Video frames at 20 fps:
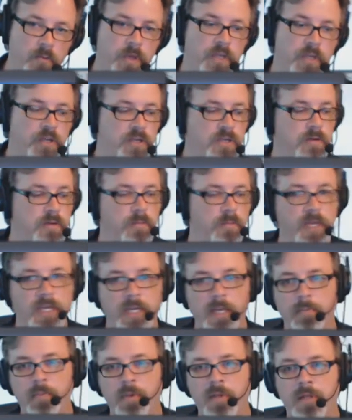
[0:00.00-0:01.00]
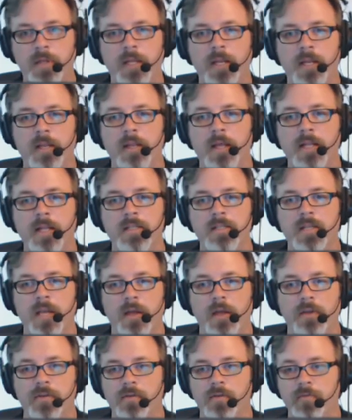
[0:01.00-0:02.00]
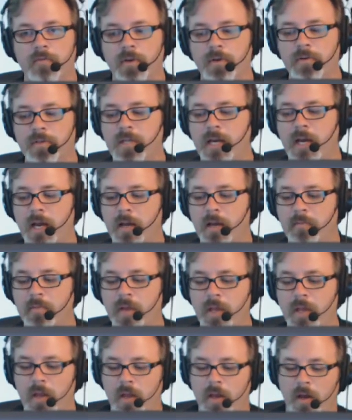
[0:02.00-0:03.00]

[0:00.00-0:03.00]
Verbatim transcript: We just manipulated that sound in real time.